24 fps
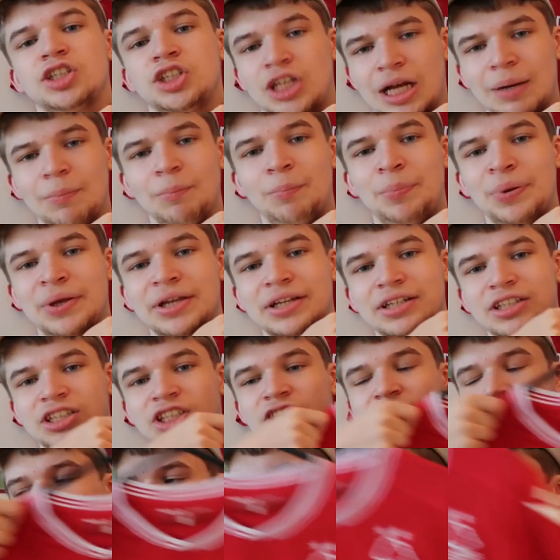
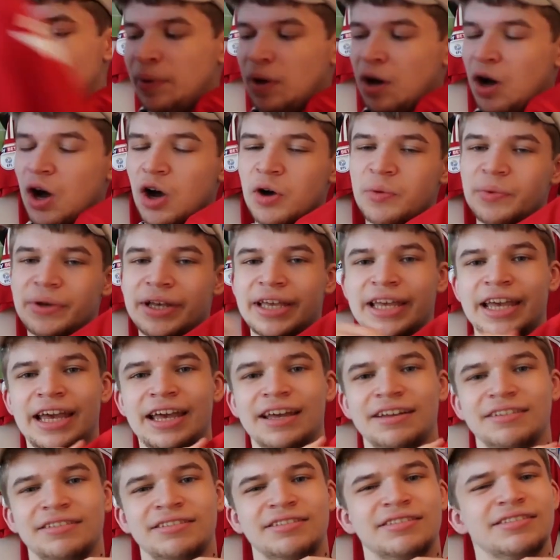Championship home
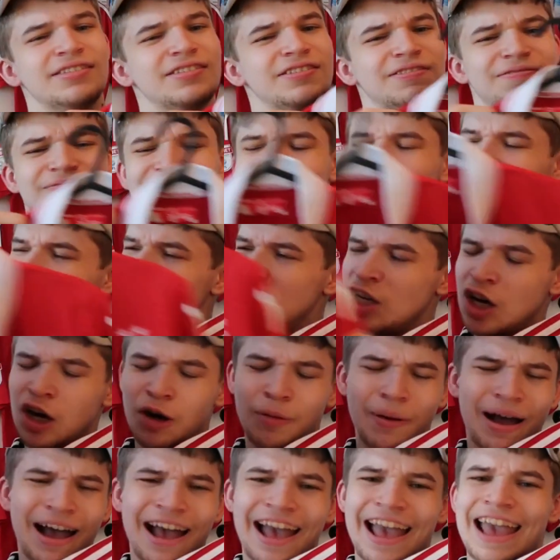kits. They
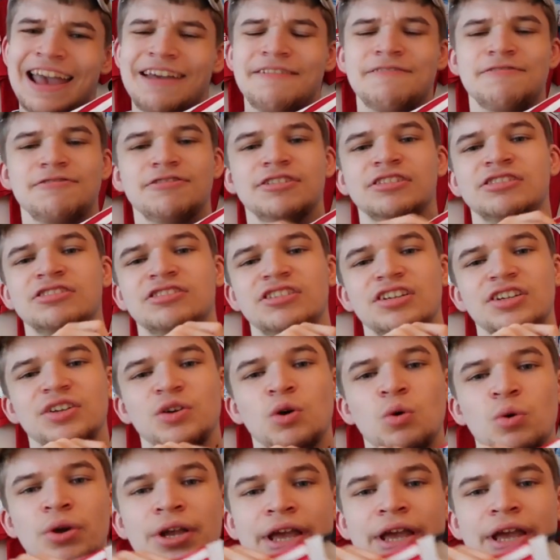come out every single